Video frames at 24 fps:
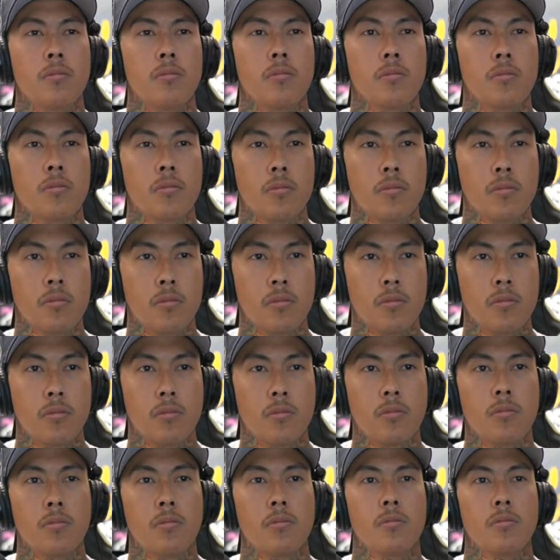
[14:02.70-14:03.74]

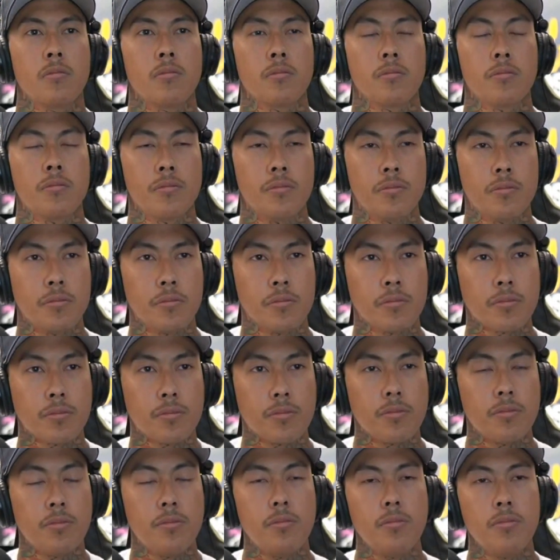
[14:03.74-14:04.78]

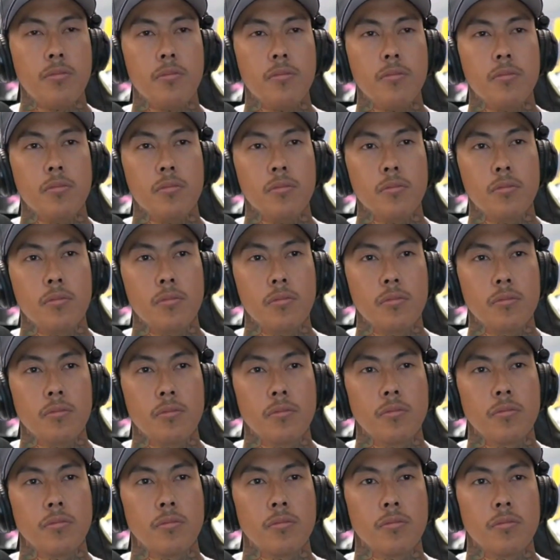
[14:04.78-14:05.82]

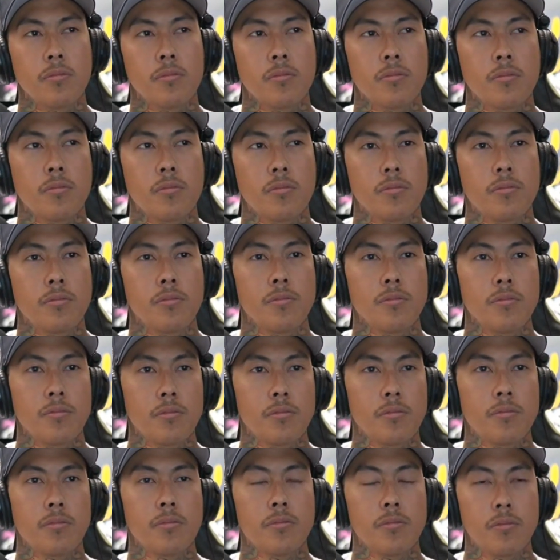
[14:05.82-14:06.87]

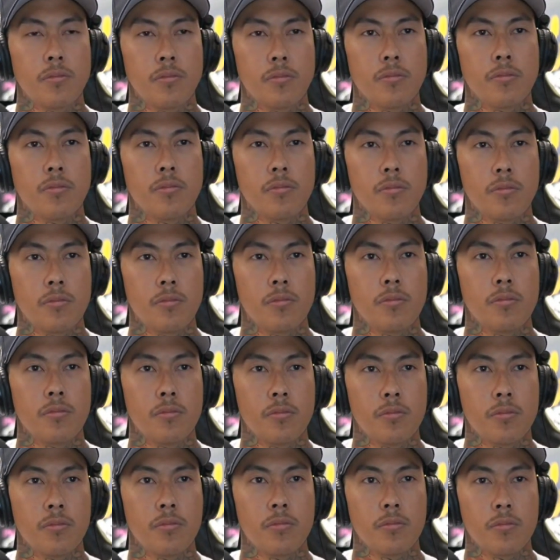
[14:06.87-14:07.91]

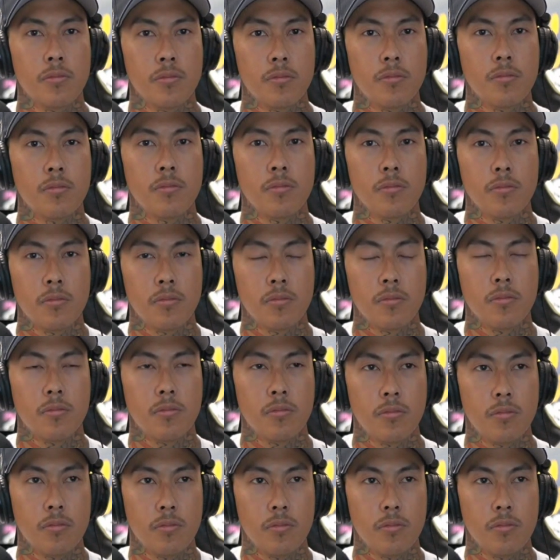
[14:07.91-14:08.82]
(not speaking)